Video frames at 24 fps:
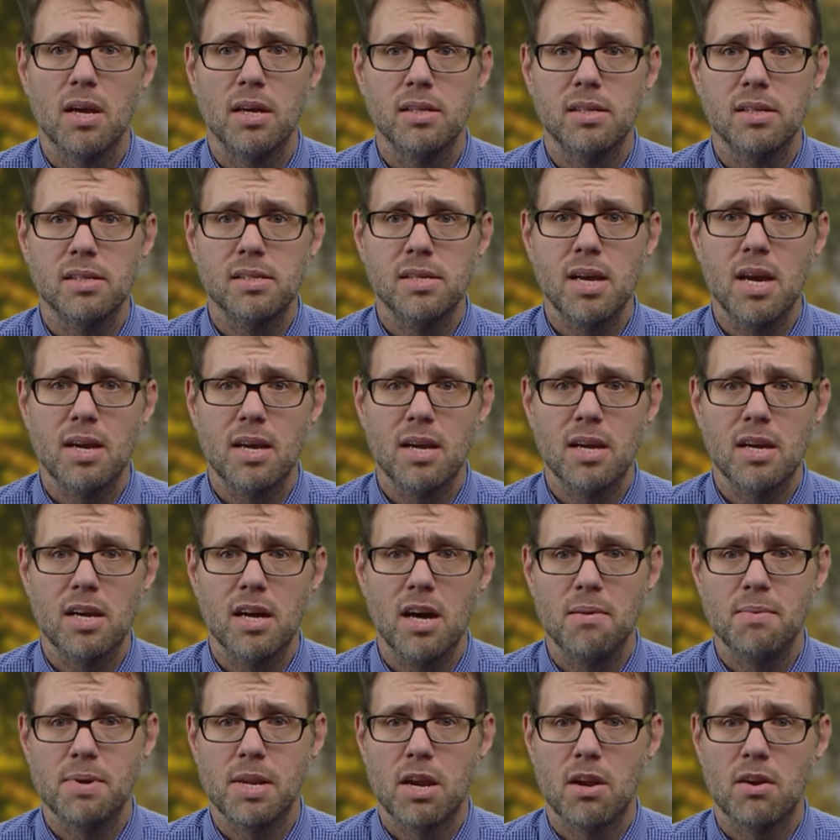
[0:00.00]
The second
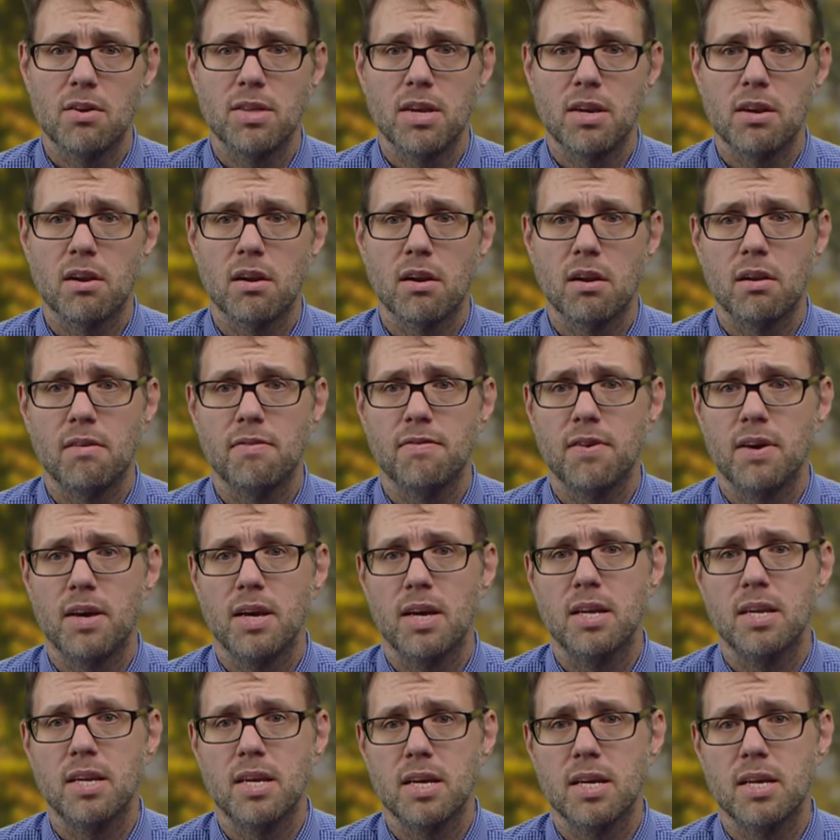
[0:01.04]
common error that you're going to
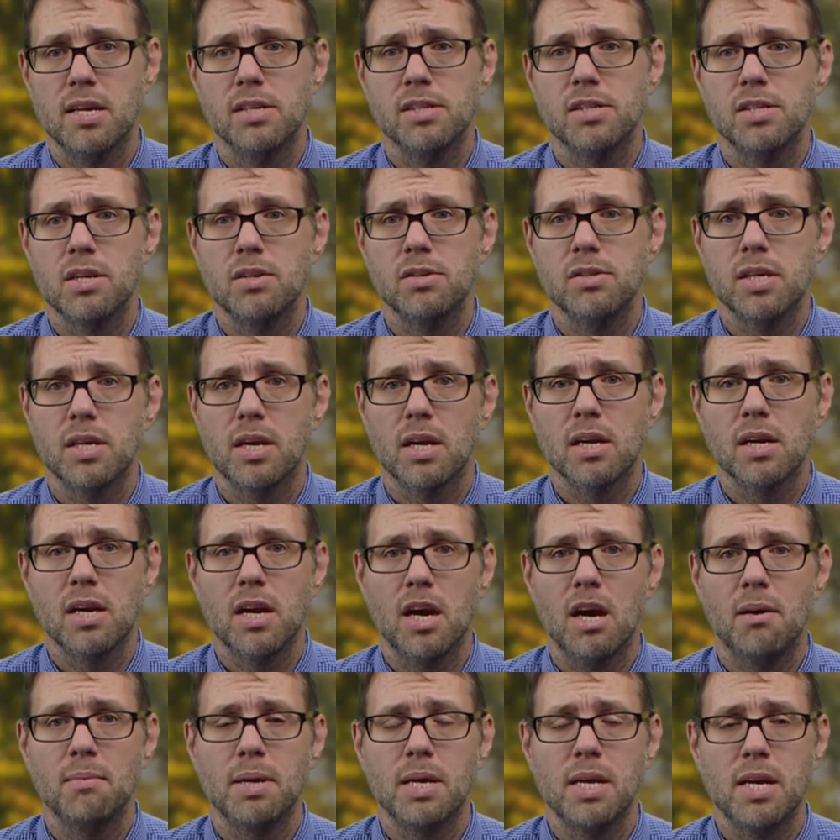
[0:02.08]
find is using a
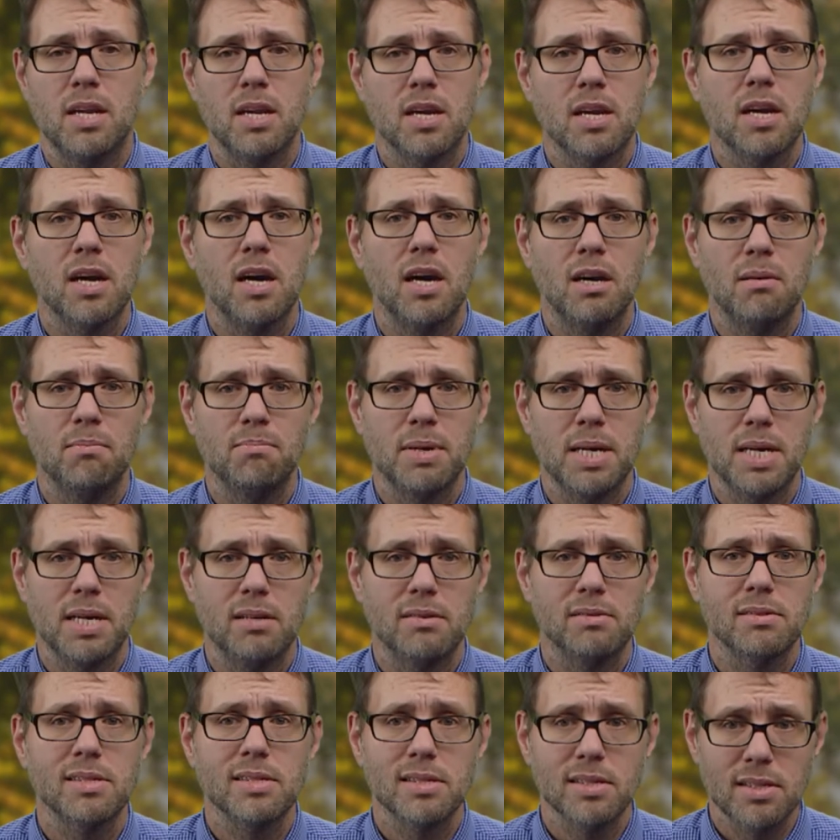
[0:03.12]
comma in a
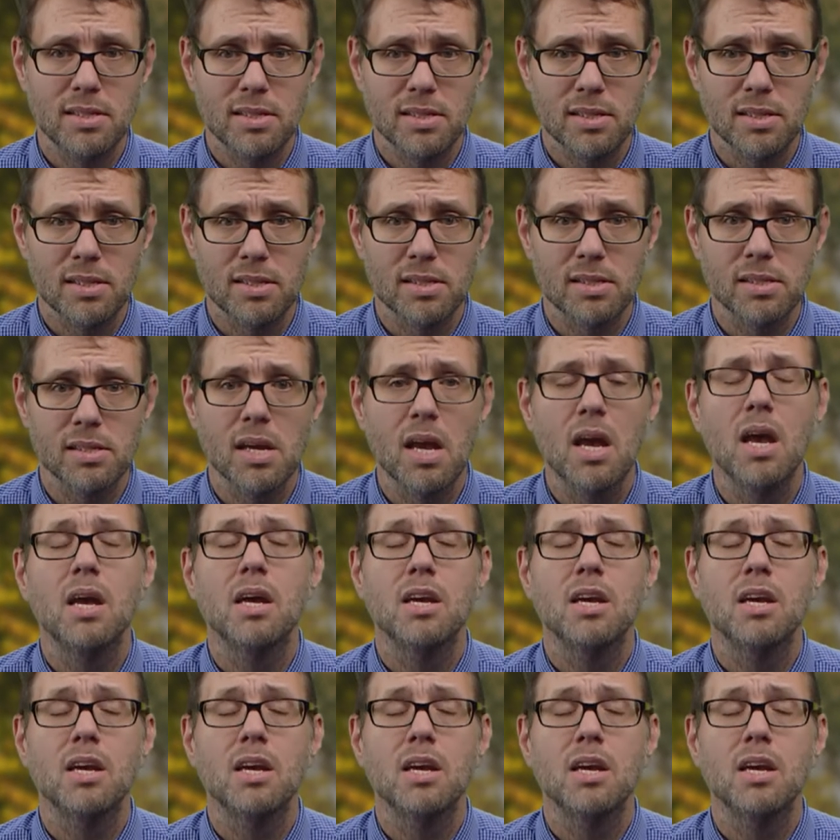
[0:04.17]
compound sentence.